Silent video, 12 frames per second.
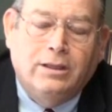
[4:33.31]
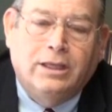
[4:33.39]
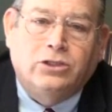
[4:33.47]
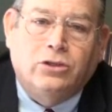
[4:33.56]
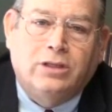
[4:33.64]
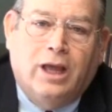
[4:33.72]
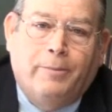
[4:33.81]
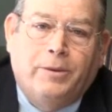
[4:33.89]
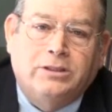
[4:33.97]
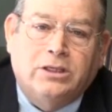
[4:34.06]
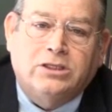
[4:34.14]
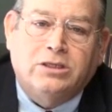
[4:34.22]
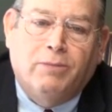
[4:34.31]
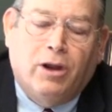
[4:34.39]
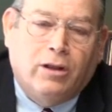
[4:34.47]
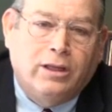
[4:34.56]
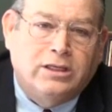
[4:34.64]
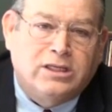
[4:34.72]
They should not be just
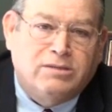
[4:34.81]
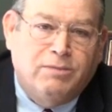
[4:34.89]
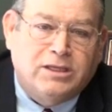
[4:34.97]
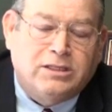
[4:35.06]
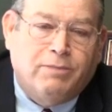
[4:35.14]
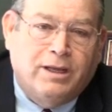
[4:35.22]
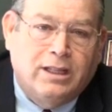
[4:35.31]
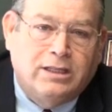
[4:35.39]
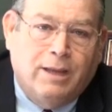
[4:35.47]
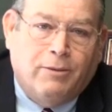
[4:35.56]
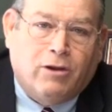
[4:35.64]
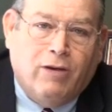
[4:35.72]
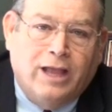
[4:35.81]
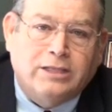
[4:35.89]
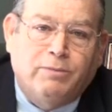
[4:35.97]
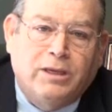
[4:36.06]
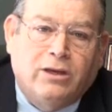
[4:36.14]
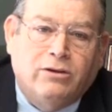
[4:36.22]
summarily dismissed by the
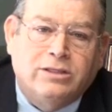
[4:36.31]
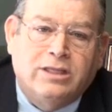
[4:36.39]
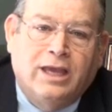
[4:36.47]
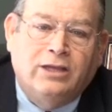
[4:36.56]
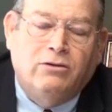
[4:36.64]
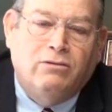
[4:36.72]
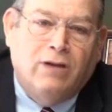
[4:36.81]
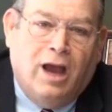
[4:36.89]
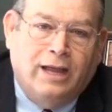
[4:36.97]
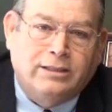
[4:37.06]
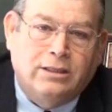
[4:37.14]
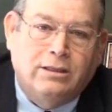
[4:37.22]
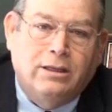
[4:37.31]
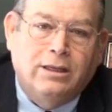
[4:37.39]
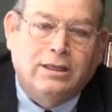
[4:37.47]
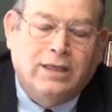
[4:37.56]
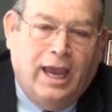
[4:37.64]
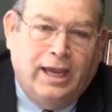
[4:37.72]
Democrats because they do not
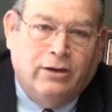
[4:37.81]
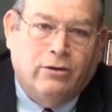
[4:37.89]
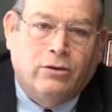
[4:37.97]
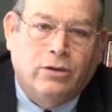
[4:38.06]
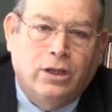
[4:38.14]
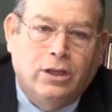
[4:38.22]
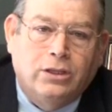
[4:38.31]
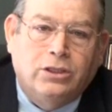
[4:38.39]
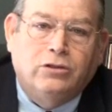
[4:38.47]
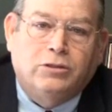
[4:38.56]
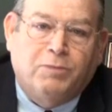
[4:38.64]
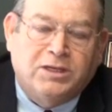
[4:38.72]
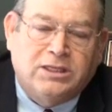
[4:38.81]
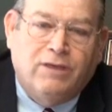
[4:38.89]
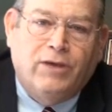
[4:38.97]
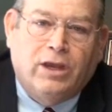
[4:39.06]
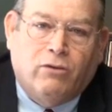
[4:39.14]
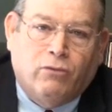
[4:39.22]
cater to
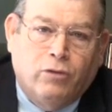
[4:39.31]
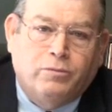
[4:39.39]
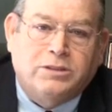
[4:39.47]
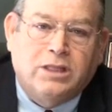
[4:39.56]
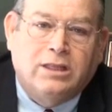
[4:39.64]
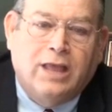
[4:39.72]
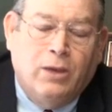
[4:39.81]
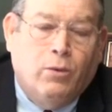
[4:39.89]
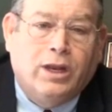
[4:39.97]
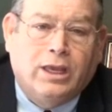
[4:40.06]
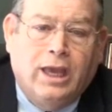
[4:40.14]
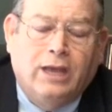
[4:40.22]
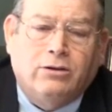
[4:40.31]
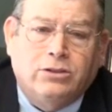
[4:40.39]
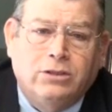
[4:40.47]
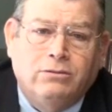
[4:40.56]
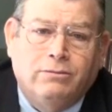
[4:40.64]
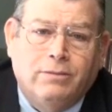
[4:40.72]
specific groups that they want to cater
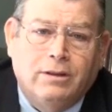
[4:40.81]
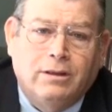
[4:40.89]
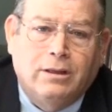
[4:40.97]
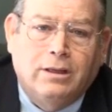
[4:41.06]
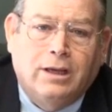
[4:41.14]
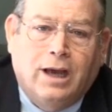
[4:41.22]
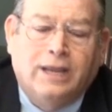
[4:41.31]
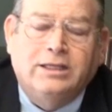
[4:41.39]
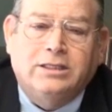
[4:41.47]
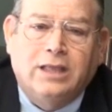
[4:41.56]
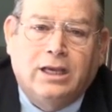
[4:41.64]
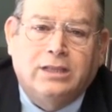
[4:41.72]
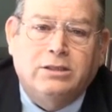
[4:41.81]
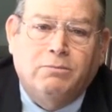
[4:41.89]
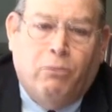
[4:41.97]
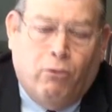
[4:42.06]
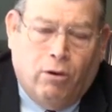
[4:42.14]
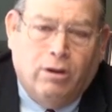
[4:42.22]
to. I just think it's
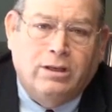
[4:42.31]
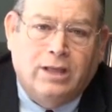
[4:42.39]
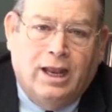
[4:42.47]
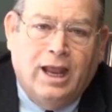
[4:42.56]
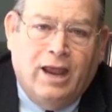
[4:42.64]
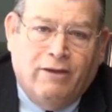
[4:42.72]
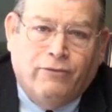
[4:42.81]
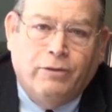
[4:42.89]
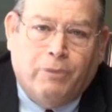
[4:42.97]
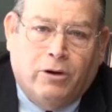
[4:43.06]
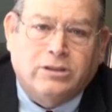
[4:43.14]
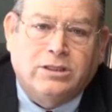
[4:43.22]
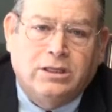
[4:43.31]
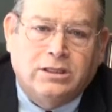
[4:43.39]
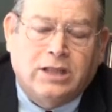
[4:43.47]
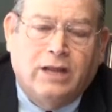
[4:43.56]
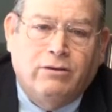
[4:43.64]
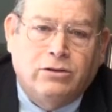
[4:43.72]
important that every person in
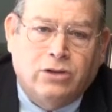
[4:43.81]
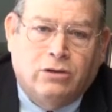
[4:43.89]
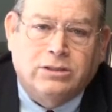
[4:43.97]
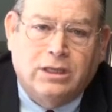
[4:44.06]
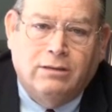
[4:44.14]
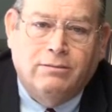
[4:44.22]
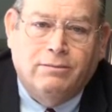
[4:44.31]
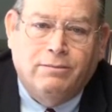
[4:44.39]
the state of New Jersey,